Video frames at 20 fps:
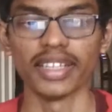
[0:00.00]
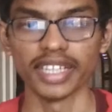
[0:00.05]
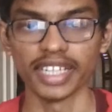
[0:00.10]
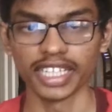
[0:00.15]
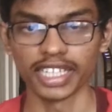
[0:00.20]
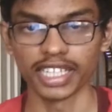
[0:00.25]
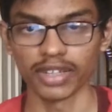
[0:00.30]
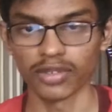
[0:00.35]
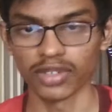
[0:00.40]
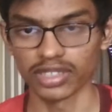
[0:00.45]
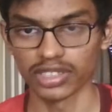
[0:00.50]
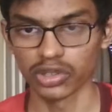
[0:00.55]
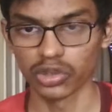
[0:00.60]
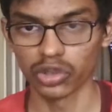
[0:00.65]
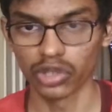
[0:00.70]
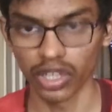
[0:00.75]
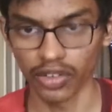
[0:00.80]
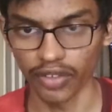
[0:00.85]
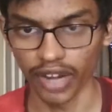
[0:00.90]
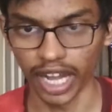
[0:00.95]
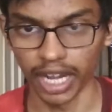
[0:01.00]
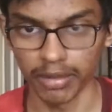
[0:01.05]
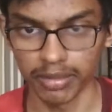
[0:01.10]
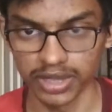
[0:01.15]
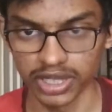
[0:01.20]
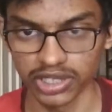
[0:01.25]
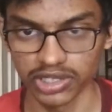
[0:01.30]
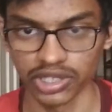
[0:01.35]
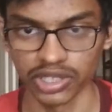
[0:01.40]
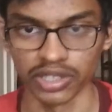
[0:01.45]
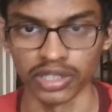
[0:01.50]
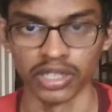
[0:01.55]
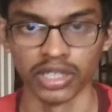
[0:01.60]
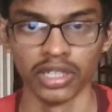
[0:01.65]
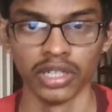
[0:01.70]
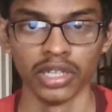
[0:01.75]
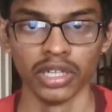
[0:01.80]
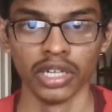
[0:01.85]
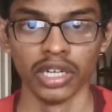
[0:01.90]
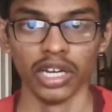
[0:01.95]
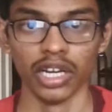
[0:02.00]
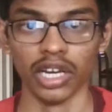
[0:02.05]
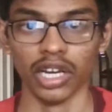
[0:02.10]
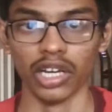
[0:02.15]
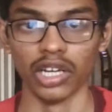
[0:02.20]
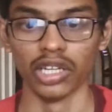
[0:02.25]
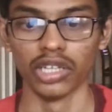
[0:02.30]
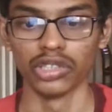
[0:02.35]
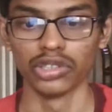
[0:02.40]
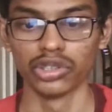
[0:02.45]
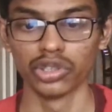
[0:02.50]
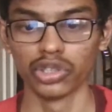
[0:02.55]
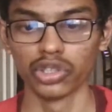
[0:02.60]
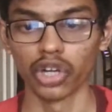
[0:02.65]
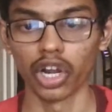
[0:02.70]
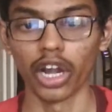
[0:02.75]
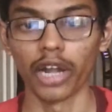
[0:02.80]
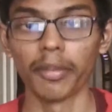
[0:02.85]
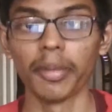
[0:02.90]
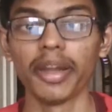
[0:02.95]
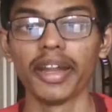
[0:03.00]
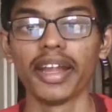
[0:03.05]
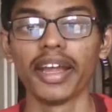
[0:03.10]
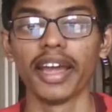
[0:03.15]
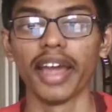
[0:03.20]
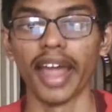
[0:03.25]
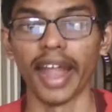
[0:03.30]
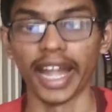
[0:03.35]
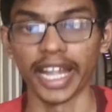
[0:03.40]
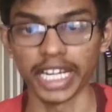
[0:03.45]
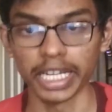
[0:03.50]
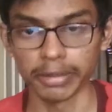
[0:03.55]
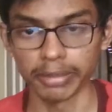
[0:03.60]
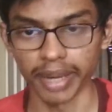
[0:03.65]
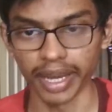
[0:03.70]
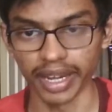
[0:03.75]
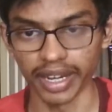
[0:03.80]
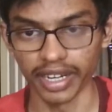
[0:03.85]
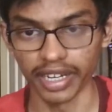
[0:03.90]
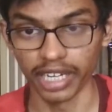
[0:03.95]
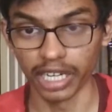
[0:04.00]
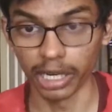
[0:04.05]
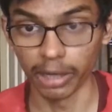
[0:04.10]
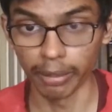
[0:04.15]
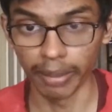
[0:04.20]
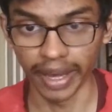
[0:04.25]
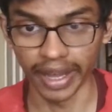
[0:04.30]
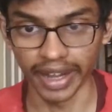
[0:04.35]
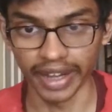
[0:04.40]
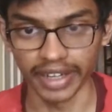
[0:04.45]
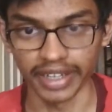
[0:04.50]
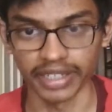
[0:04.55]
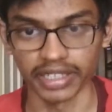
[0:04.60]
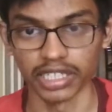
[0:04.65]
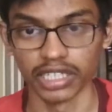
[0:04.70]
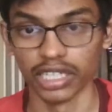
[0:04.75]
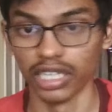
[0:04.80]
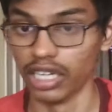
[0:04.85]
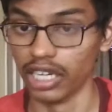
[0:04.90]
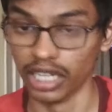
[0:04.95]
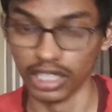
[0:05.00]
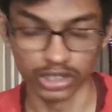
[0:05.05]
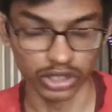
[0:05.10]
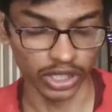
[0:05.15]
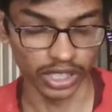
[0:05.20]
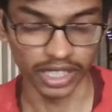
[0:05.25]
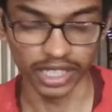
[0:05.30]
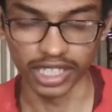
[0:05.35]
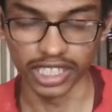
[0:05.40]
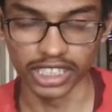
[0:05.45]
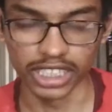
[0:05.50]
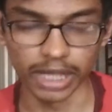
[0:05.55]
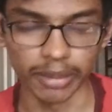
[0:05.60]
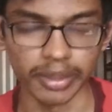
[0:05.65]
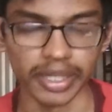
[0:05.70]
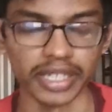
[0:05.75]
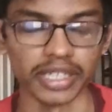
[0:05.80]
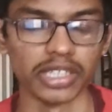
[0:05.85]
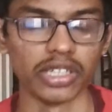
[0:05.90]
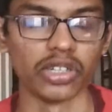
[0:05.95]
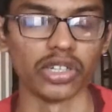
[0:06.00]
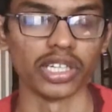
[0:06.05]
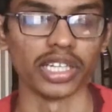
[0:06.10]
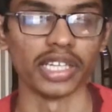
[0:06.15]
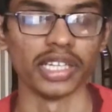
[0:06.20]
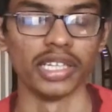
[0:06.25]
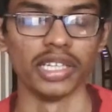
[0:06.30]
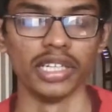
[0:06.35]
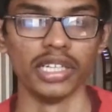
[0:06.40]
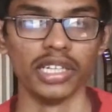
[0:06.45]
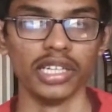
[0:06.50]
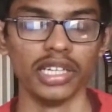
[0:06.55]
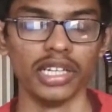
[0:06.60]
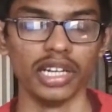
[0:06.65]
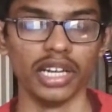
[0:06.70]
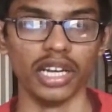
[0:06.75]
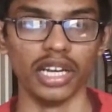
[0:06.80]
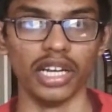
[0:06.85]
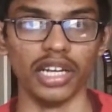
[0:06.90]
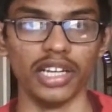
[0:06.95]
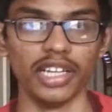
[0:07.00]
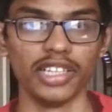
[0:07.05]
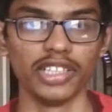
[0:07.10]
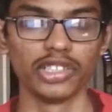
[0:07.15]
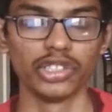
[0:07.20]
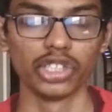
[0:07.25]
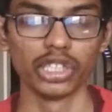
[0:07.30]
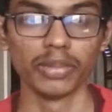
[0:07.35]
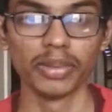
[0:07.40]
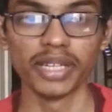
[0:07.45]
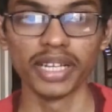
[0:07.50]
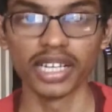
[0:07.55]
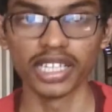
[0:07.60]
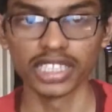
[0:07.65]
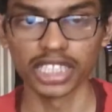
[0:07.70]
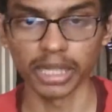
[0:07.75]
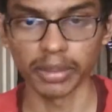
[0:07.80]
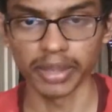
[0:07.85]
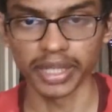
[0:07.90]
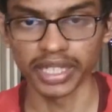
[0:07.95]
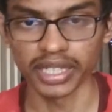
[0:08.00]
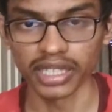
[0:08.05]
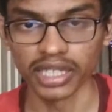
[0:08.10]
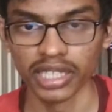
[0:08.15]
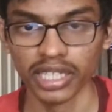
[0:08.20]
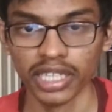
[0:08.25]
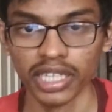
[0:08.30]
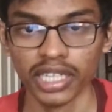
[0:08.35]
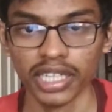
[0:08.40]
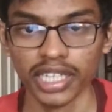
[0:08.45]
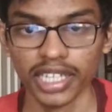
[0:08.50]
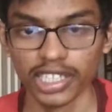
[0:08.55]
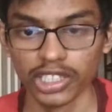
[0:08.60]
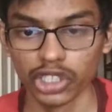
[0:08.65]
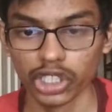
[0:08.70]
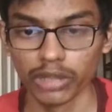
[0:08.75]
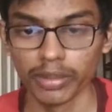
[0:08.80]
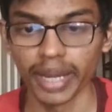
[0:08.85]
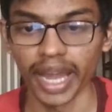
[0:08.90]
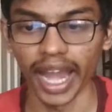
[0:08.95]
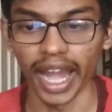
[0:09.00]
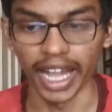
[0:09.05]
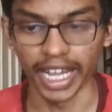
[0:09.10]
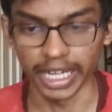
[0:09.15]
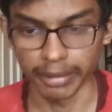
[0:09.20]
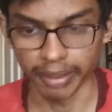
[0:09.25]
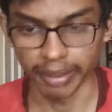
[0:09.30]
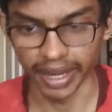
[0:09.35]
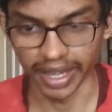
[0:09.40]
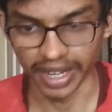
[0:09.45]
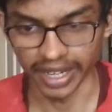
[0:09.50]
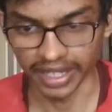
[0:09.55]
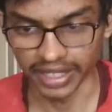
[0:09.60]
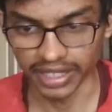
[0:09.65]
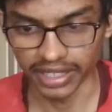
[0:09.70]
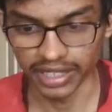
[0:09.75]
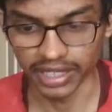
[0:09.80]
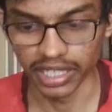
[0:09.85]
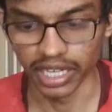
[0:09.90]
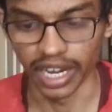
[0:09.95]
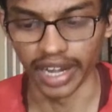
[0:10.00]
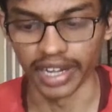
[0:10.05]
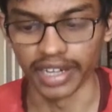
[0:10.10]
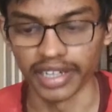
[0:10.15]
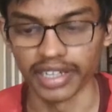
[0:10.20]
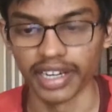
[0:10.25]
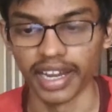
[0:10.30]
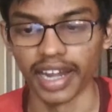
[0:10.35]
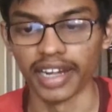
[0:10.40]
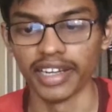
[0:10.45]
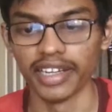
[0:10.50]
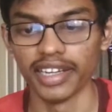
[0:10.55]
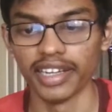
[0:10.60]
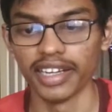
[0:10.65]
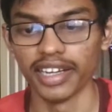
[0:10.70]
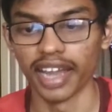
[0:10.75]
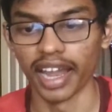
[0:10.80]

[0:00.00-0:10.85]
the intravenous route of administration. should not be apyretic, sorry, aseptic. Okay, it should be aseptic. It should be antipyretic, and